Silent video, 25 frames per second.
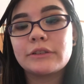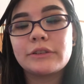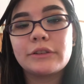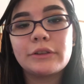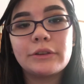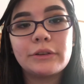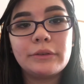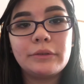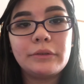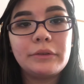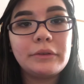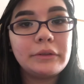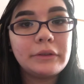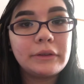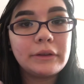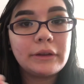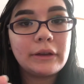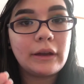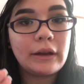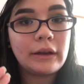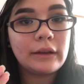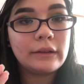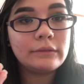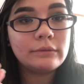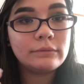so you really
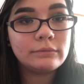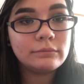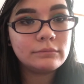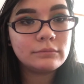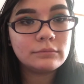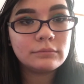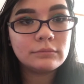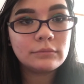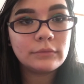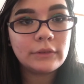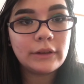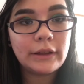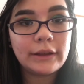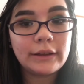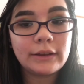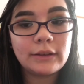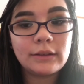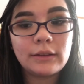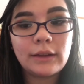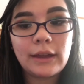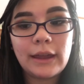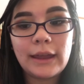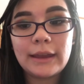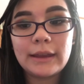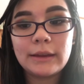got like
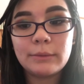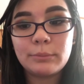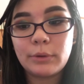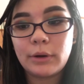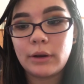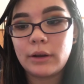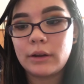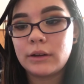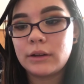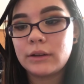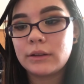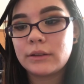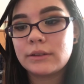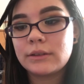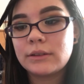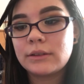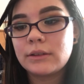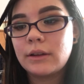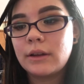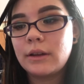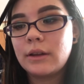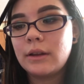8 products.